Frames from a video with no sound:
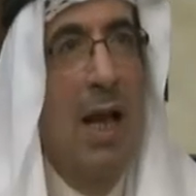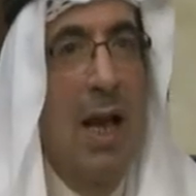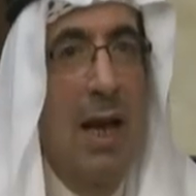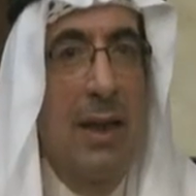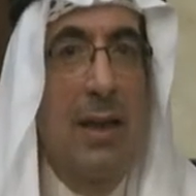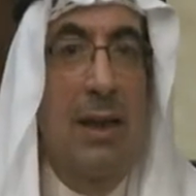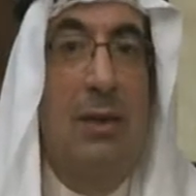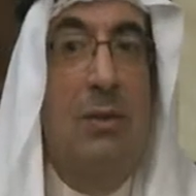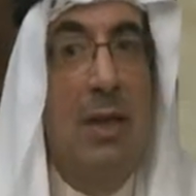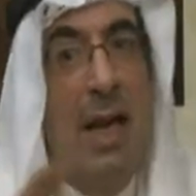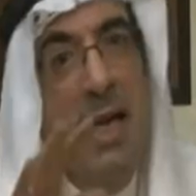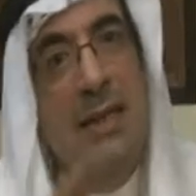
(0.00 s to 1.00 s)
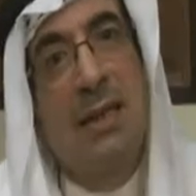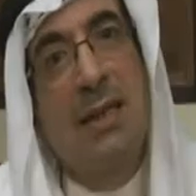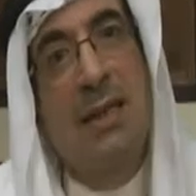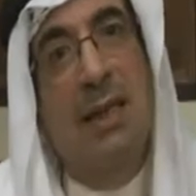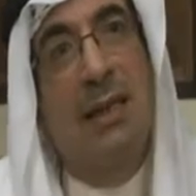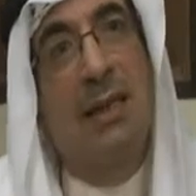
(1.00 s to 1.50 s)
And to the
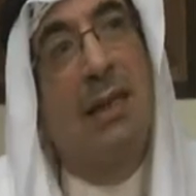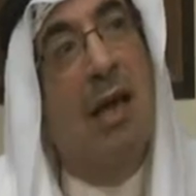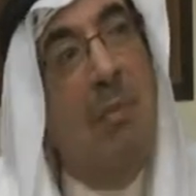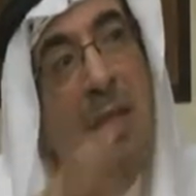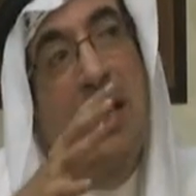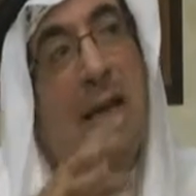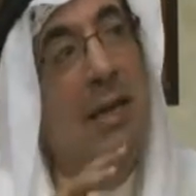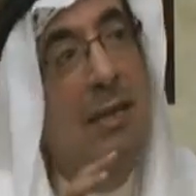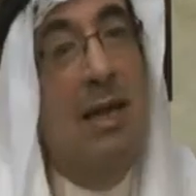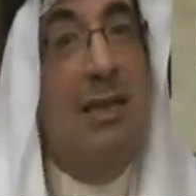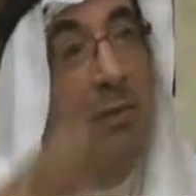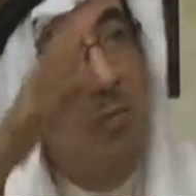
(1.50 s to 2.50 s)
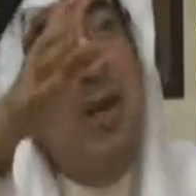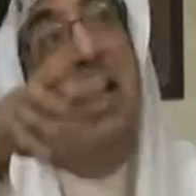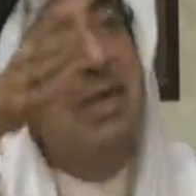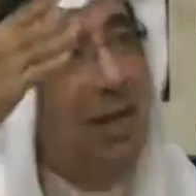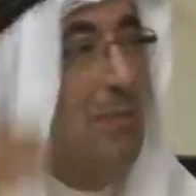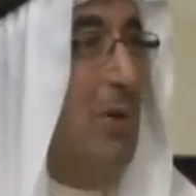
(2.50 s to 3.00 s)
extent that the Americans, they're
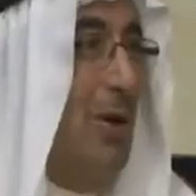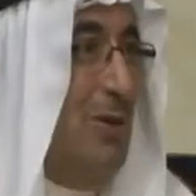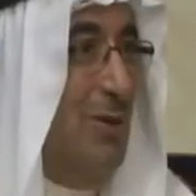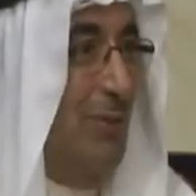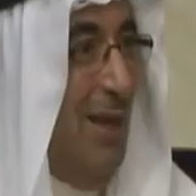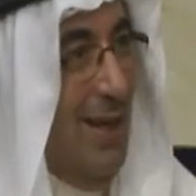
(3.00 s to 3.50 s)
celebrating because of that.